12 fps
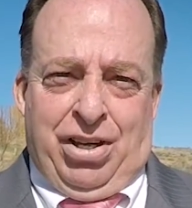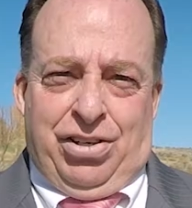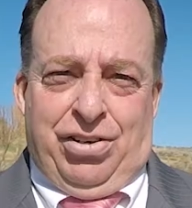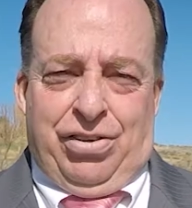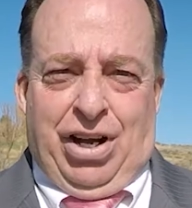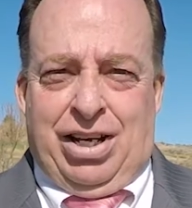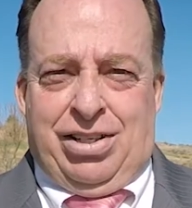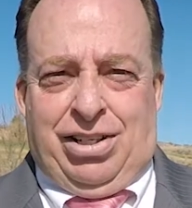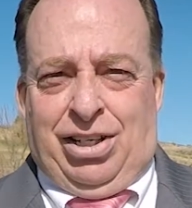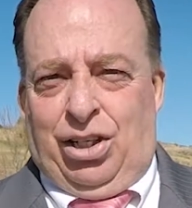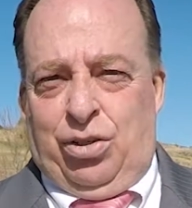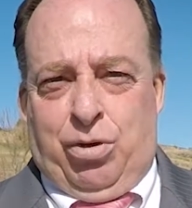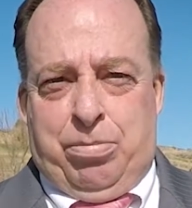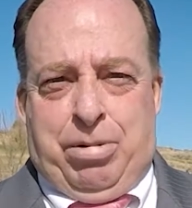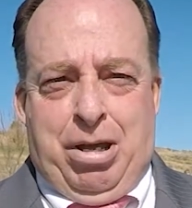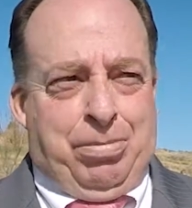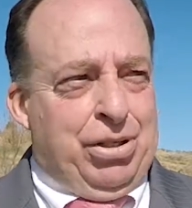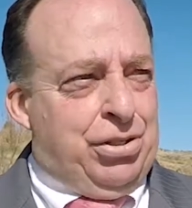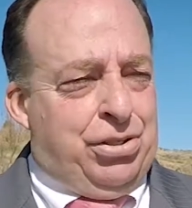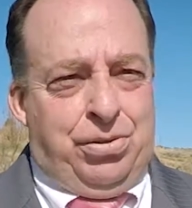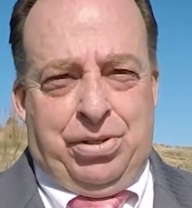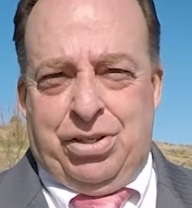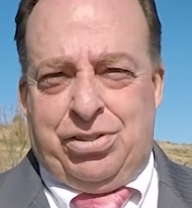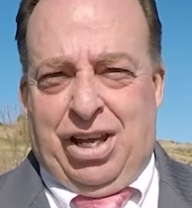You're not dealing with people that do
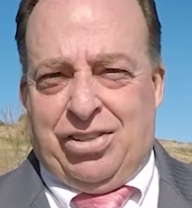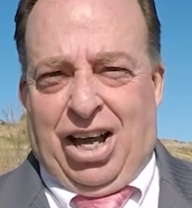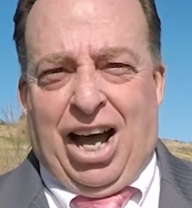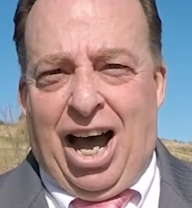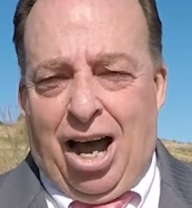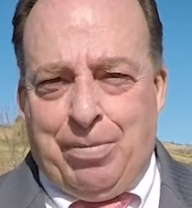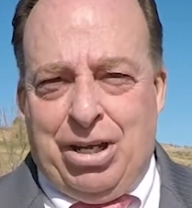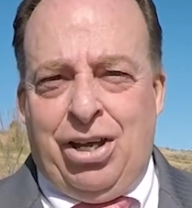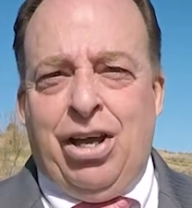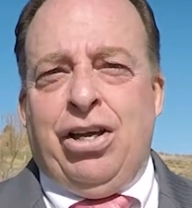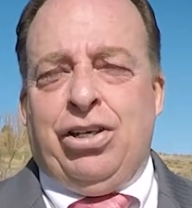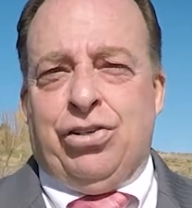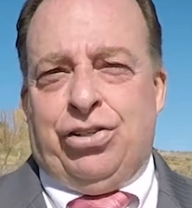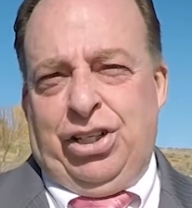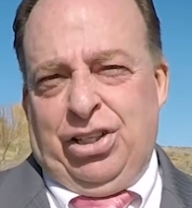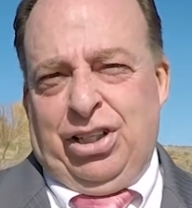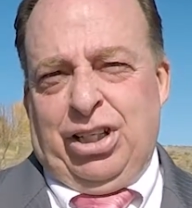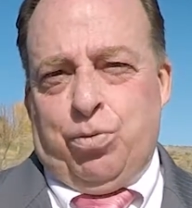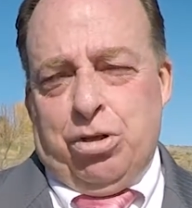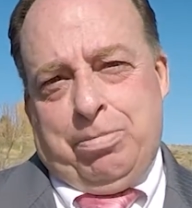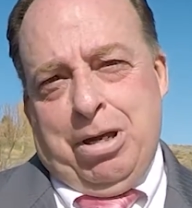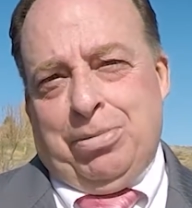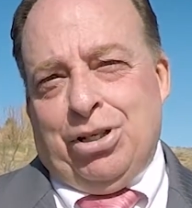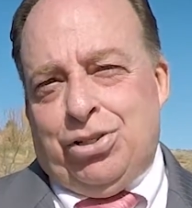this as a hobby, you're dealing with
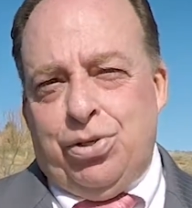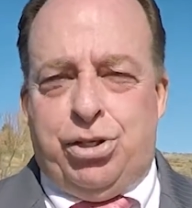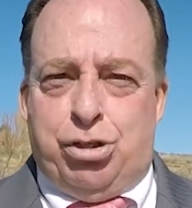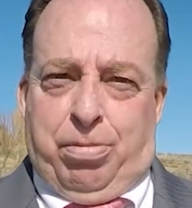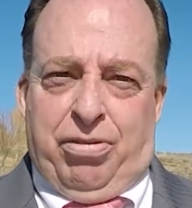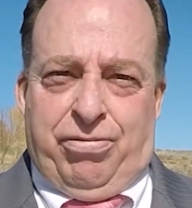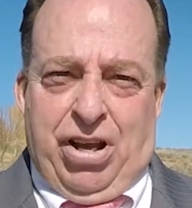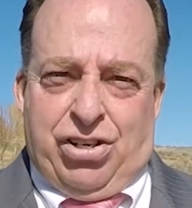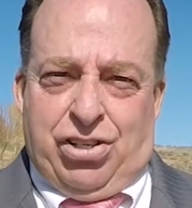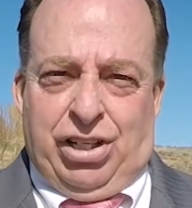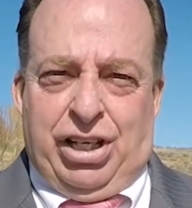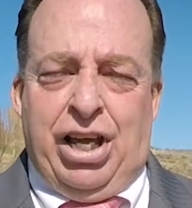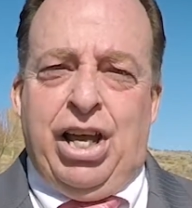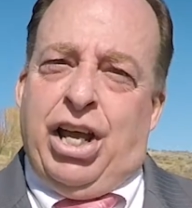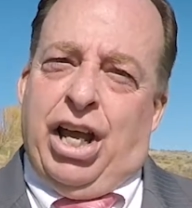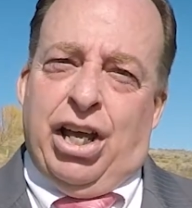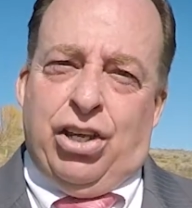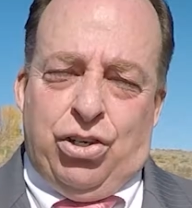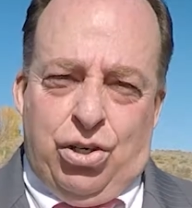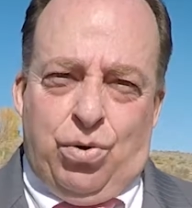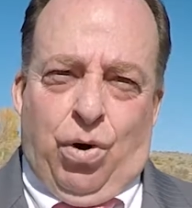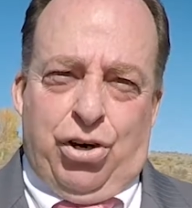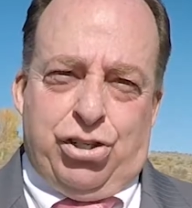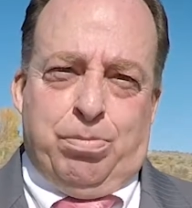people that do this professionally, and you
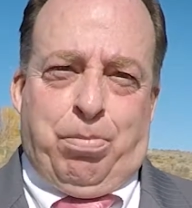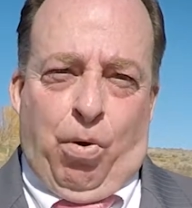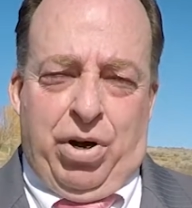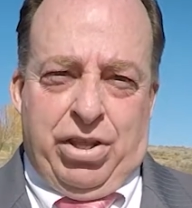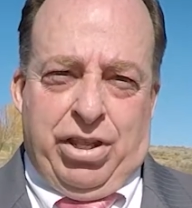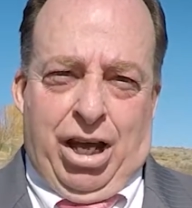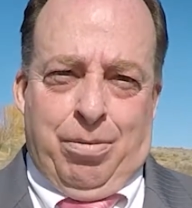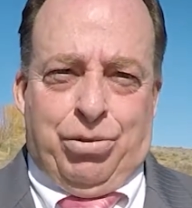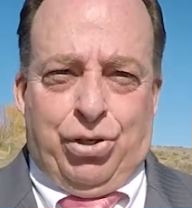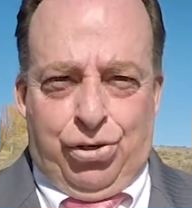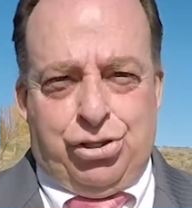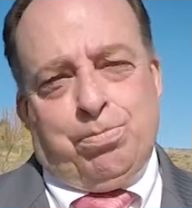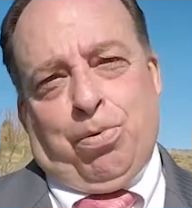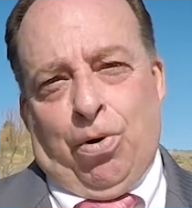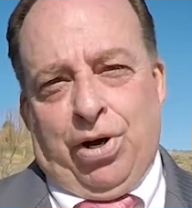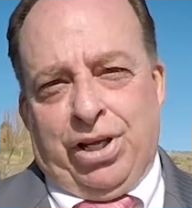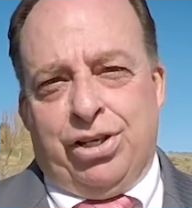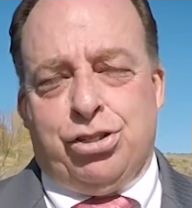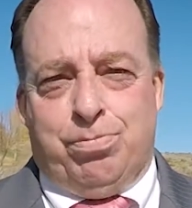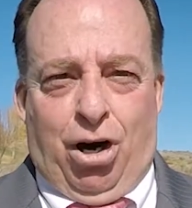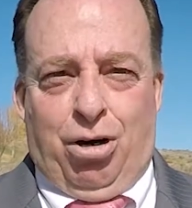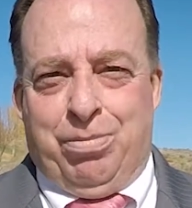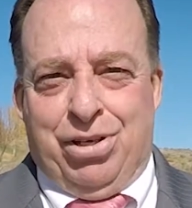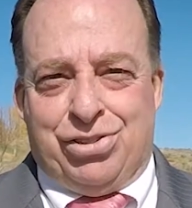are supporting them. You're supporting
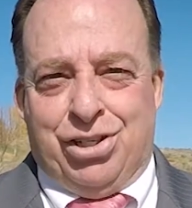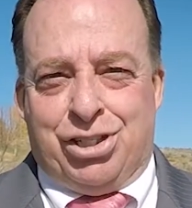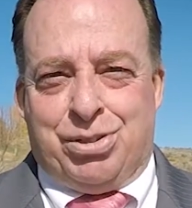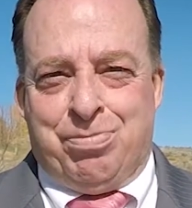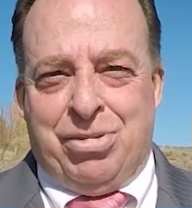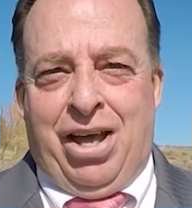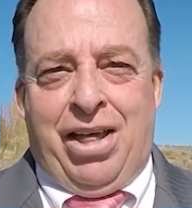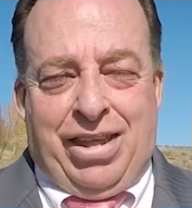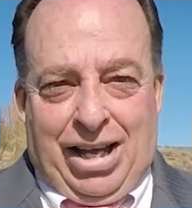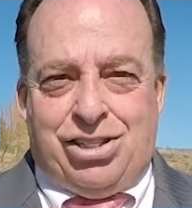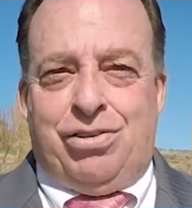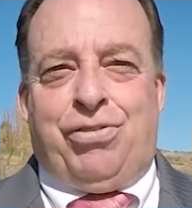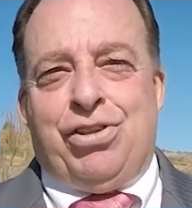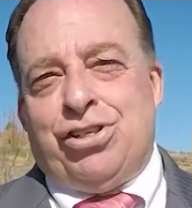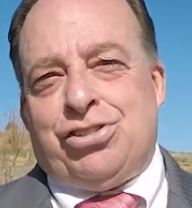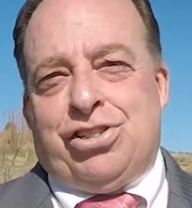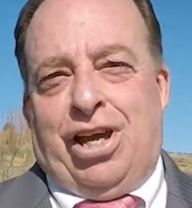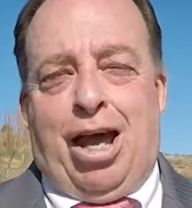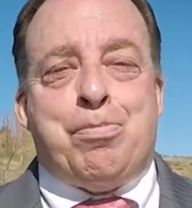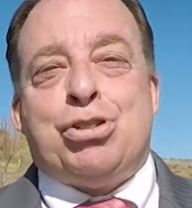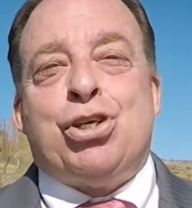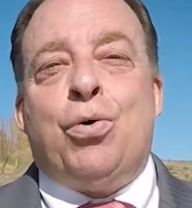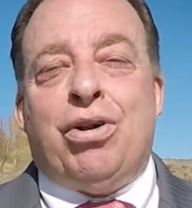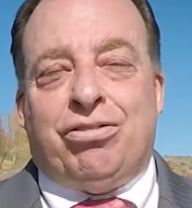small business. That's it for this
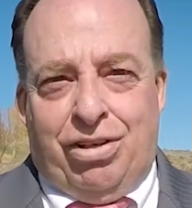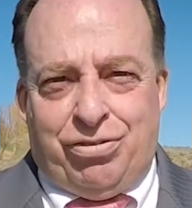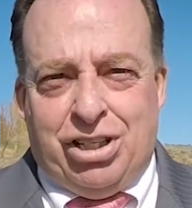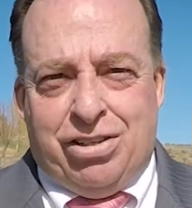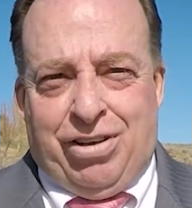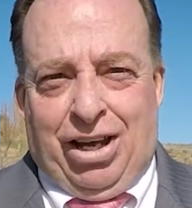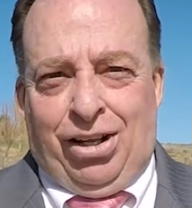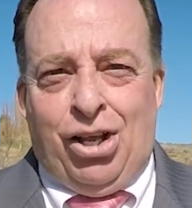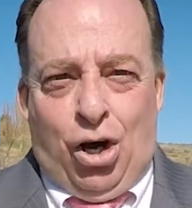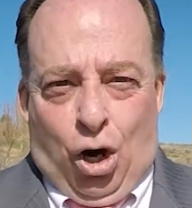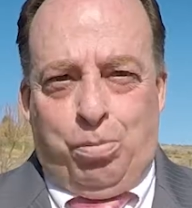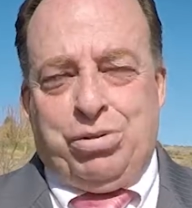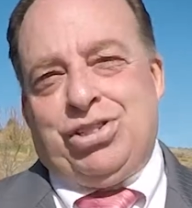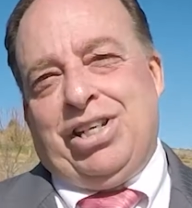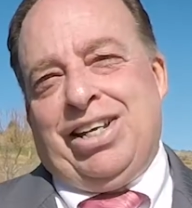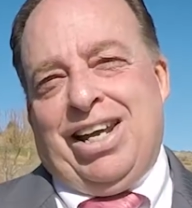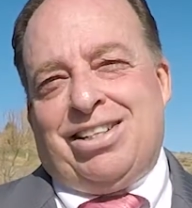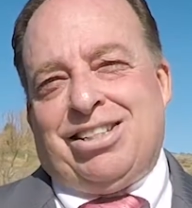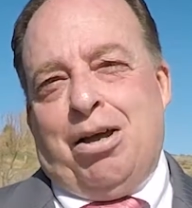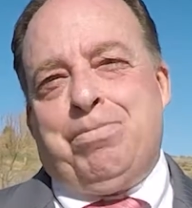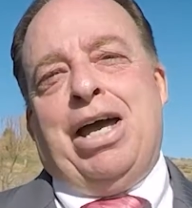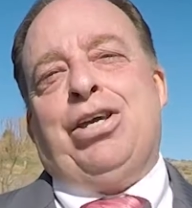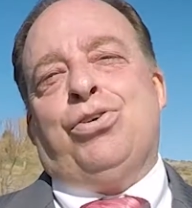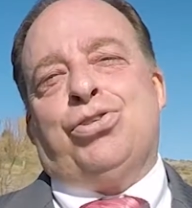episode of Lifting the Veil. Hope to see you next time.
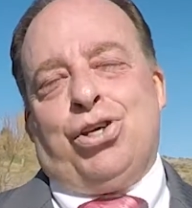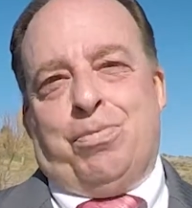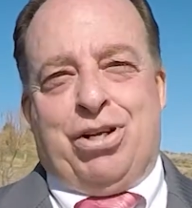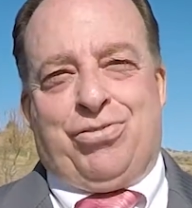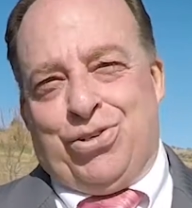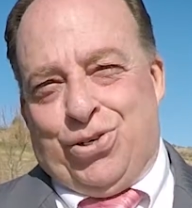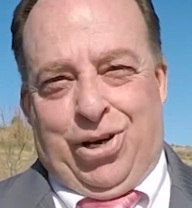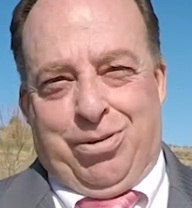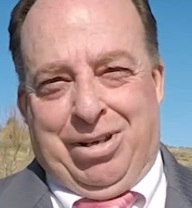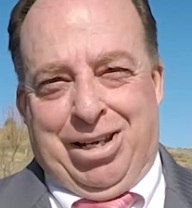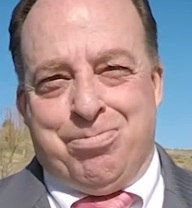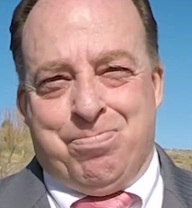Thank you so much for joining me.